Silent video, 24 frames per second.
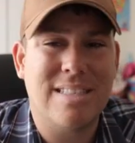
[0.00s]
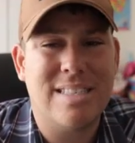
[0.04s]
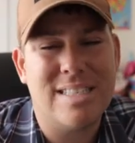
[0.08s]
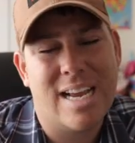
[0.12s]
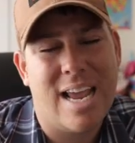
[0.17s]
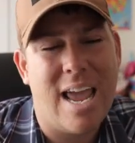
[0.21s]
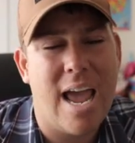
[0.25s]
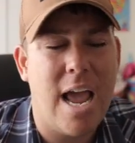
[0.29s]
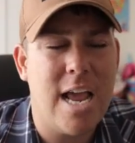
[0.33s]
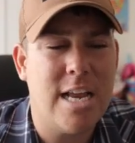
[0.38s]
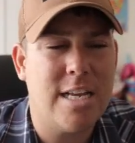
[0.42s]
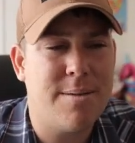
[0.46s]
a
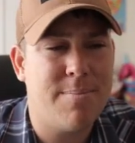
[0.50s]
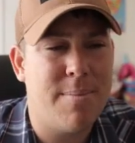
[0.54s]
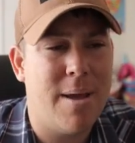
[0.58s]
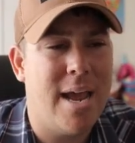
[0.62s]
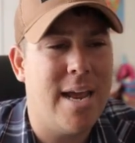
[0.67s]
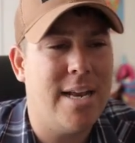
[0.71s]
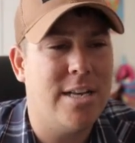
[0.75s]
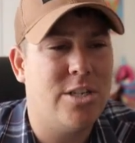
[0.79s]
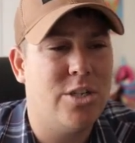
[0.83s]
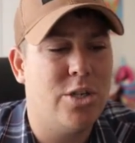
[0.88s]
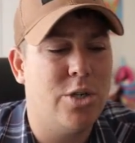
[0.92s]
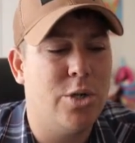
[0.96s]
case
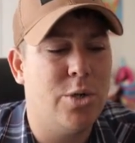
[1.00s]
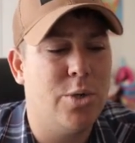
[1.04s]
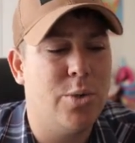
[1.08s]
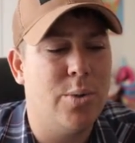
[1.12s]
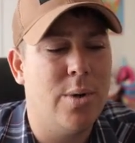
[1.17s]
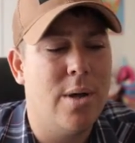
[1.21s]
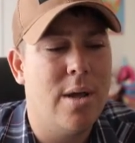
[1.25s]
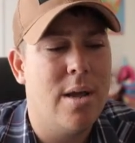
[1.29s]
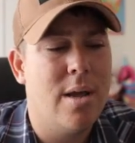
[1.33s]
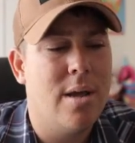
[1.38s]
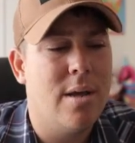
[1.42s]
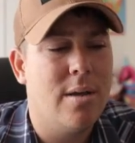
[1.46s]
made
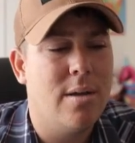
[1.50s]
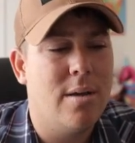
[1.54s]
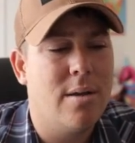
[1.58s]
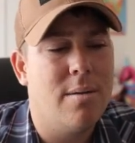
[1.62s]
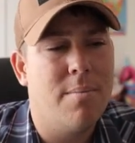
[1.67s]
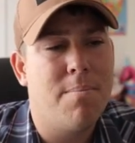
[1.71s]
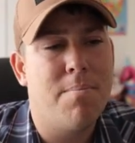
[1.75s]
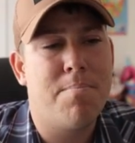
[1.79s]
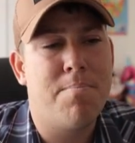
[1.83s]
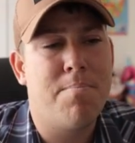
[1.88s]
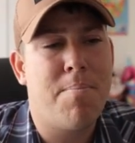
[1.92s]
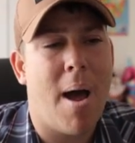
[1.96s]
to
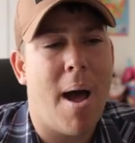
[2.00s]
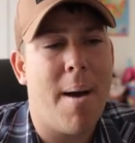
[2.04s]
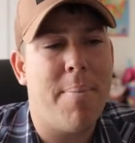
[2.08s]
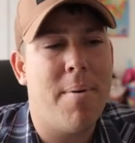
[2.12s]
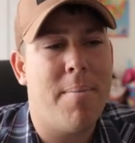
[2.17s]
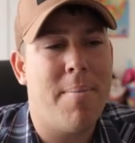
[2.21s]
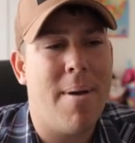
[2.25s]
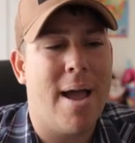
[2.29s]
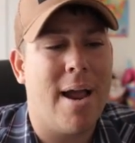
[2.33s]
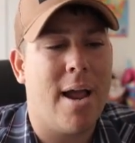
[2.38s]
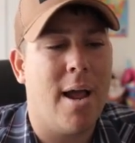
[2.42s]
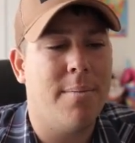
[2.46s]
pop
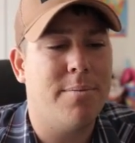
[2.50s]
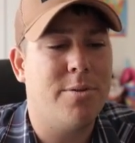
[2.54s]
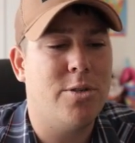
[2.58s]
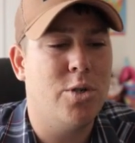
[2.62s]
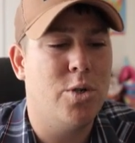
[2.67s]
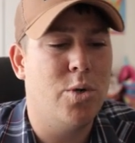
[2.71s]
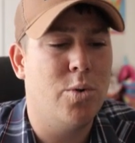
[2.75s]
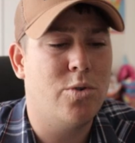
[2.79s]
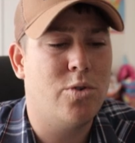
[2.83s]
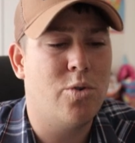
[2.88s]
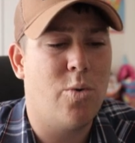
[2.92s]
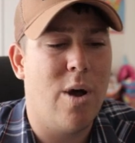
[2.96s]
it back up
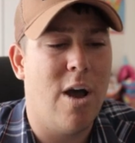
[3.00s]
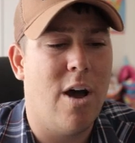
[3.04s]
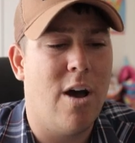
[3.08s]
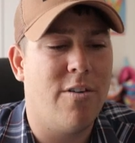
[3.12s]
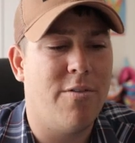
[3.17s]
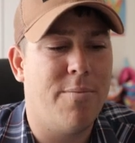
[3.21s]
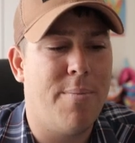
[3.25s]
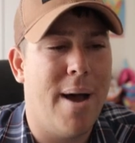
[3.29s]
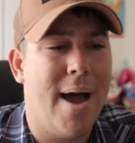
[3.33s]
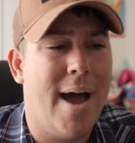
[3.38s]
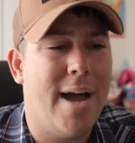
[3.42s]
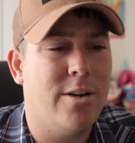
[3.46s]
to
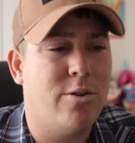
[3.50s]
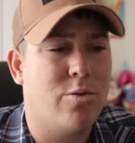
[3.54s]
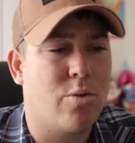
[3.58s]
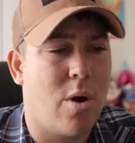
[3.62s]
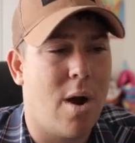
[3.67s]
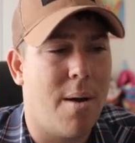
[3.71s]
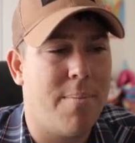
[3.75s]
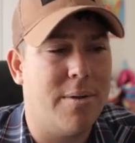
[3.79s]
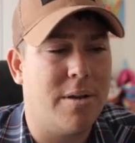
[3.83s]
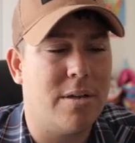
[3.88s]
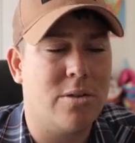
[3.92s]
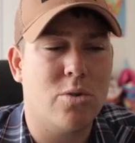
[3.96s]
12 by
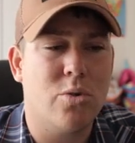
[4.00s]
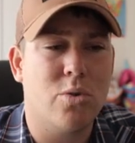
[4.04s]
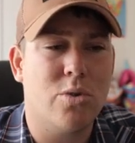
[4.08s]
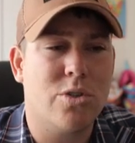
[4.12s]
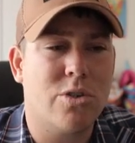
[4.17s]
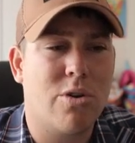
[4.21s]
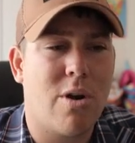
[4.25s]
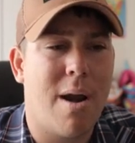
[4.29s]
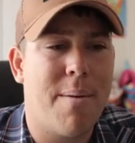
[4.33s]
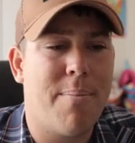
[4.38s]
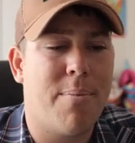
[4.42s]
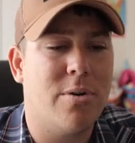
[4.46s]
dropping Tool
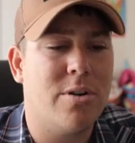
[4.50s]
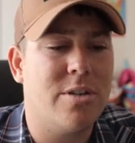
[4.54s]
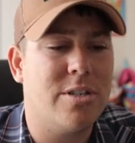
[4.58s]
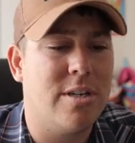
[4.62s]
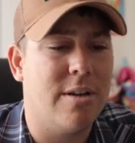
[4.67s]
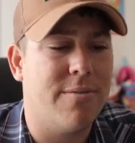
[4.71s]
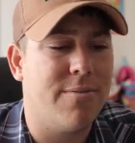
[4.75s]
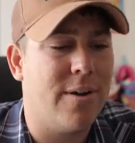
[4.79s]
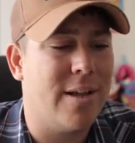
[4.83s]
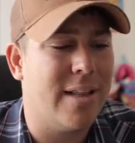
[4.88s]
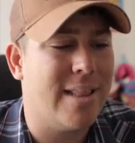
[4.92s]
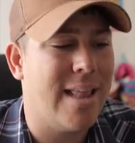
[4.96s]
Scraper,
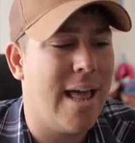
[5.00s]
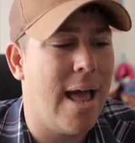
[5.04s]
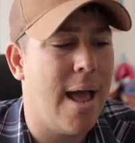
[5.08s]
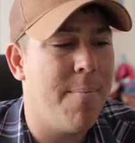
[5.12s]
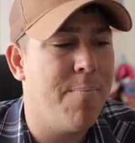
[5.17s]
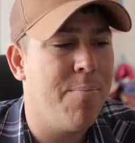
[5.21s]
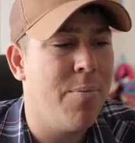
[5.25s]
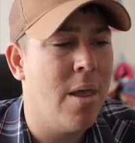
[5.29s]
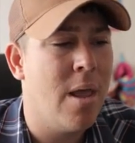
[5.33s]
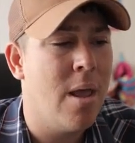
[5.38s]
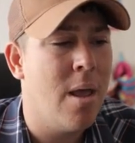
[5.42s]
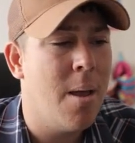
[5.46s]
stuff like
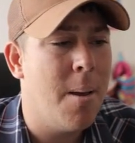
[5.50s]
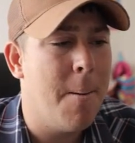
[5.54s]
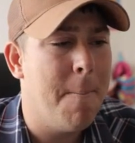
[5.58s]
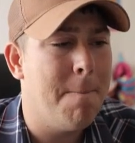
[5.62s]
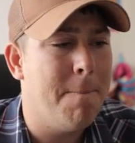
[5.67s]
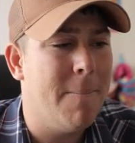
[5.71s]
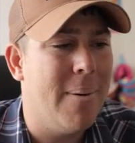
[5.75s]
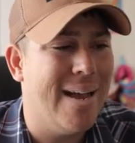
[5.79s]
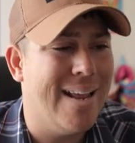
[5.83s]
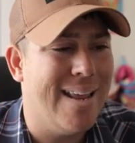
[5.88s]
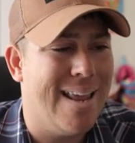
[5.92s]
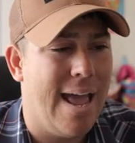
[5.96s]
that.
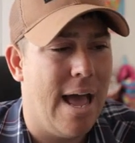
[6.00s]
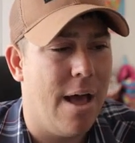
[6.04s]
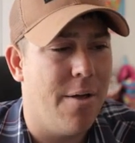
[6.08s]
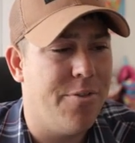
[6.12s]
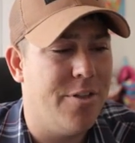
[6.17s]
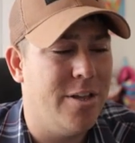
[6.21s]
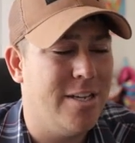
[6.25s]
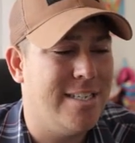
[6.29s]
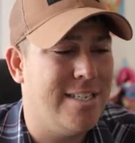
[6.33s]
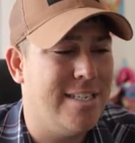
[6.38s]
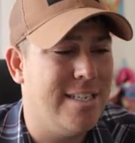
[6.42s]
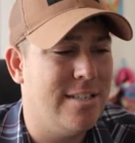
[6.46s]
But yeah,
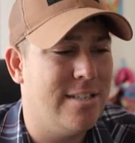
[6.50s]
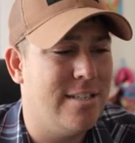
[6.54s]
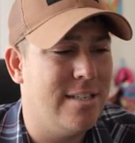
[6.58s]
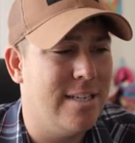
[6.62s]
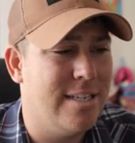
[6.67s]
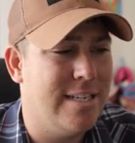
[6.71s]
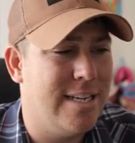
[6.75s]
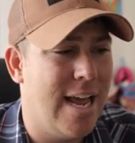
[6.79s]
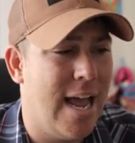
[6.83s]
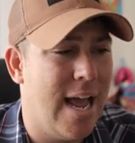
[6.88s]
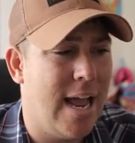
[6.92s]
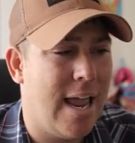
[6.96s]
this is the
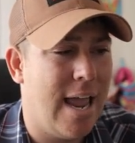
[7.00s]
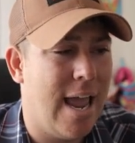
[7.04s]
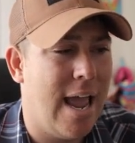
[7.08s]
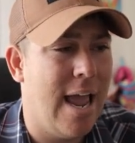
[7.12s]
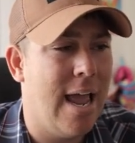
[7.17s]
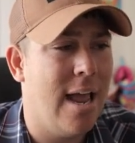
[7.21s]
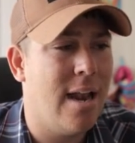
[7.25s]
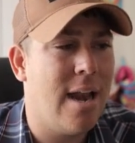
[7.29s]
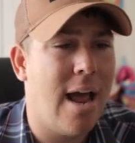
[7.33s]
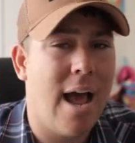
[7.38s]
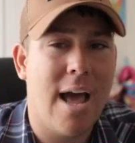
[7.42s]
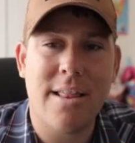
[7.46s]
deck,
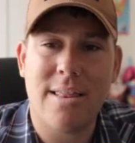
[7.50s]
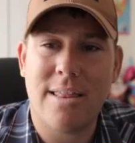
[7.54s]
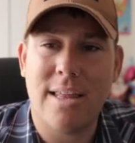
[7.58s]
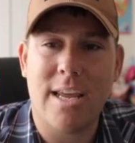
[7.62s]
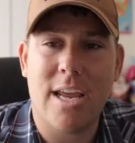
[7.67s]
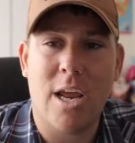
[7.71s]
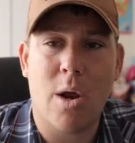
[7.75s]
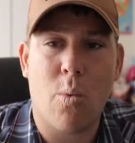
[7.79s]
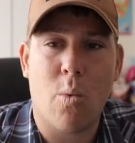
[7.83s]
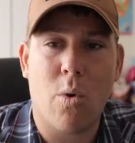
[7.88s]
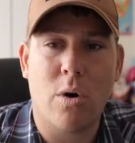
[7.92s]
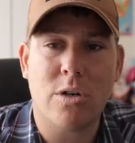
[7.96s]
and I
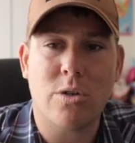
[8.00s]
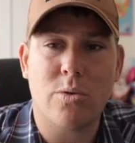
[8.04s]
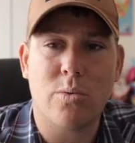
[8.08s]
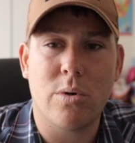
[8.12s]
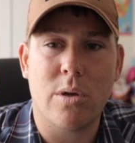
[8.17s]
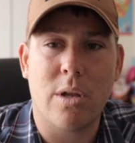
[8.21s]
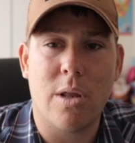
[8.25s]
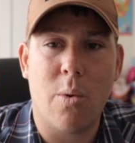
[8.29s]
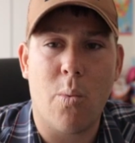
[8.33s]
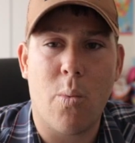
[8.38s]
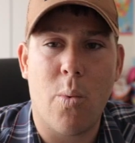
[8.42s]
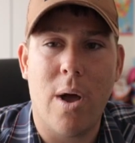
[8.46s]
think it works
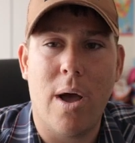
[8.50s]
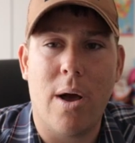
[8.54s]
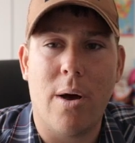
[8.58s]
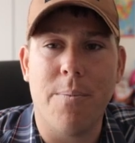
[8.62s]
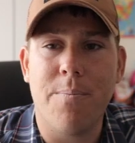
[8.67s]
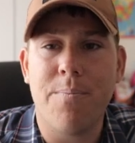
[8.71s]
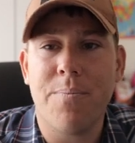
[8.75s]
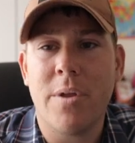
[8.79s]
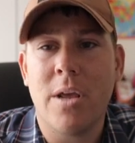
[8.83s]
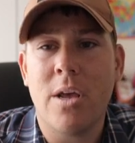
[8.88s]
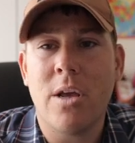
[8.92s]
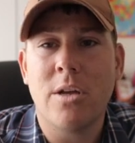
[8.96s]
really
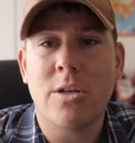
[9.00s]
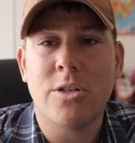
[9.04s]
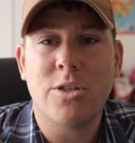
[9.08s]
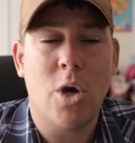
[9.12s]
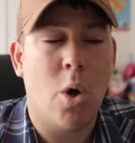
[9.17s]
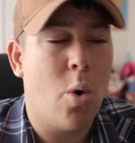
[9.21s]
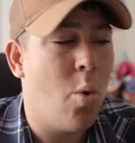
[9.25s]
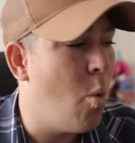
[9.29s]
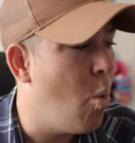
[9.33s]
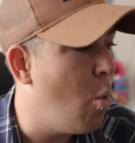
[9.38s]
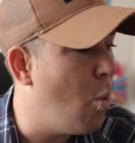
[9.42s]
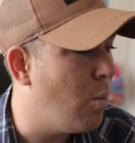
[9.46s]
well.
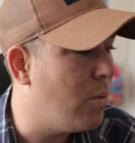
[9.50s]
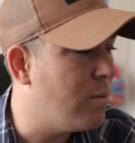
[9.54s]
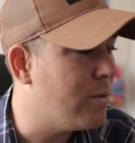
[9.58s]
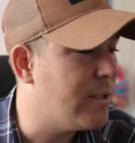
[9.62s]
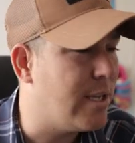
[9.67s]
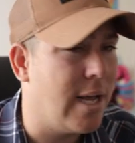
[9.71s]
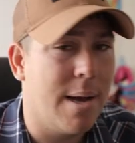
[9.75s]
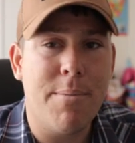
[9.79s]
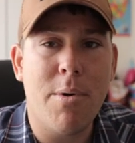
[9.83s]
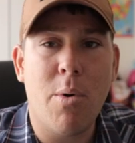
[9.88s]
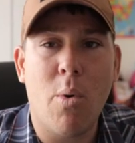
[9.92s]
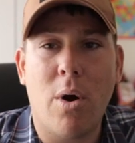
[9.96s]
So
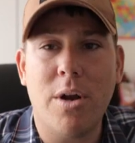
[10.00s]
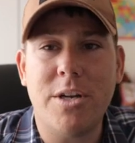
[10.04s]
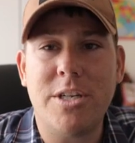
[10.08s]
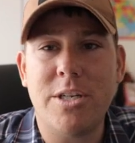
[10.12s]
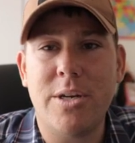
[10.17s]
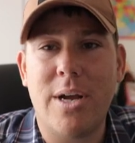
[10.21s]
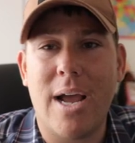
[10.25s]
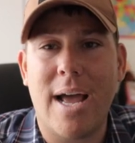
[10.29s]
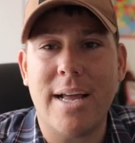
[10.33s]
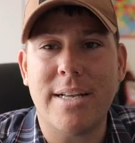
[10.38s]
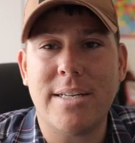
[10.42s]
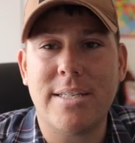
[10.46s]
tell me what
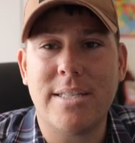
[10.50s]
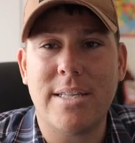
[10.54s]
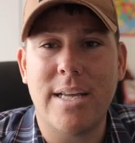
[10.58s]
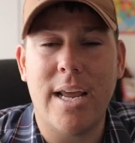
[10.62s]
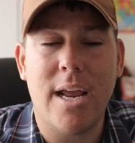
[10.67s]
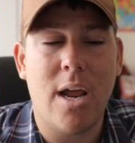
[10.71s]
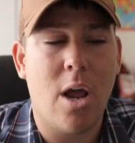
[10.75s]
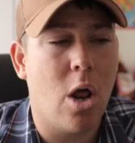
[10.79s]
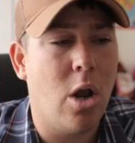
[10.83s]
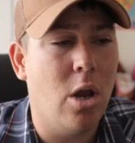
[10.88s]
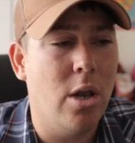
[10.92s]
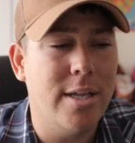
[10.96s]
you guys
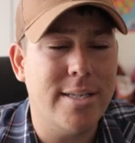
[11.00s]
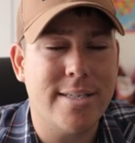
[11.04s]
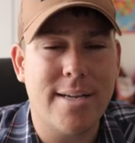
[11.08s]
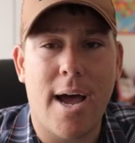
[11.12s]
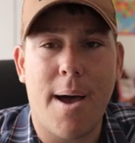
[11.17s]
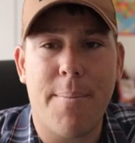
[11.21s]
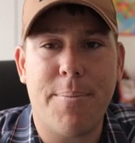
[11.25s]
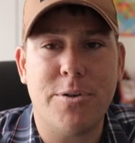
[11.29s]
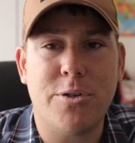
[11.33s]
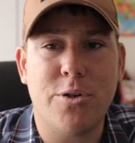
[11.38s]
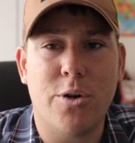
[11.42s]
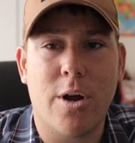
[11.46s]
think. Let's
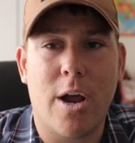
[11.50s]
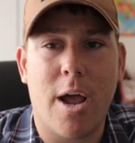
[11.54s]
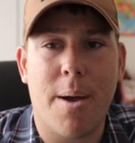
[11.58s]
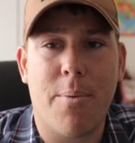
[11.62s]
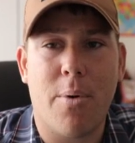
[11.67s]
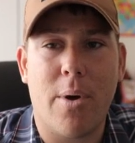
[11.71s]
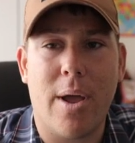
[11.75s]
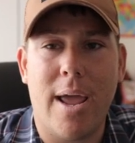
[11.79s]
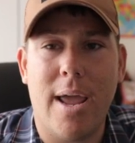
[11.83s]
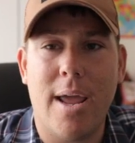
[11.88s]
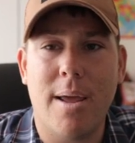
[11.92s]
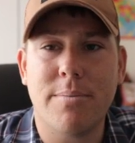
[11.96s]
hop into a
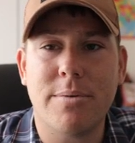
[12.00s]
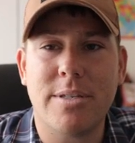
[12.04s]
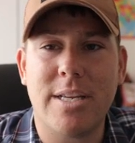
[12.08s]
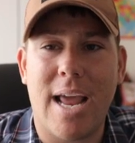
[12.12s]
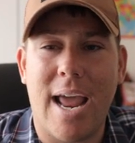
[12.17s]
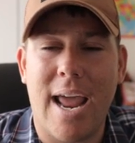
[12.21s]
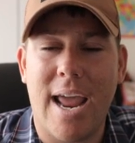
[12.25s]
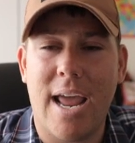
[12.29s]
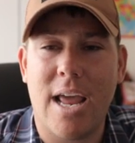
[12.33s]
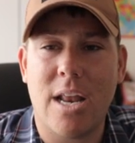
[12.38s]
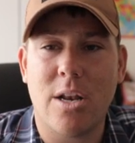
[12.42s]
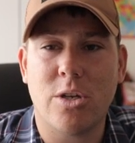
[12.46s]
couple games
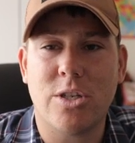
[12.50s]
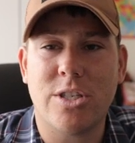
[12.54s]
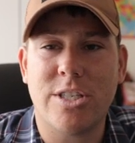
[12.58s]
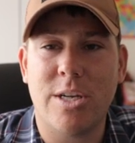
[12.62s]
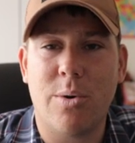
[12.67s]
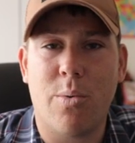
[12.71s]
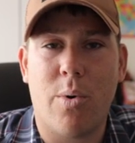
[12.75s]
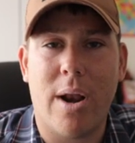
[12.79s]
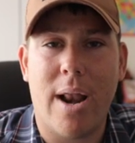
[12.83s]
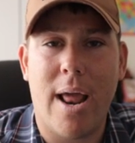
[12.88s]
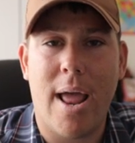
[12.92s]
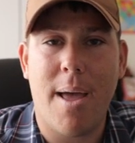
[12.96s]
and see
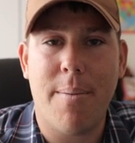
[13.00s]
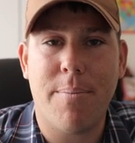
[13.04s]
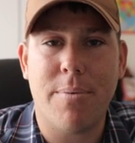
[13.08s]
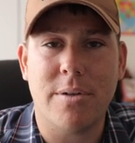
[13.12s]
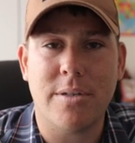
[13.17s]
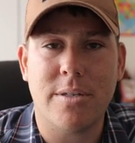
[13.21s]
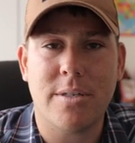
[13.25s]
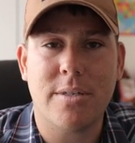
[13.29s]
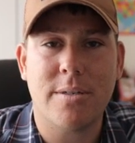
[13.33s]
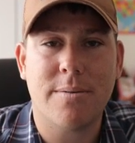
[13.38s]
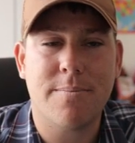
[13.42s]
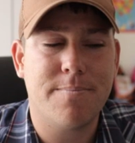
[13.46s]
what
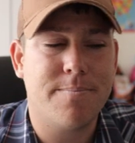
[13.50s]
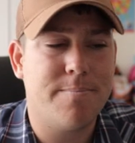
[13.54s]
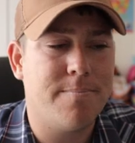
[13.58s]
happens.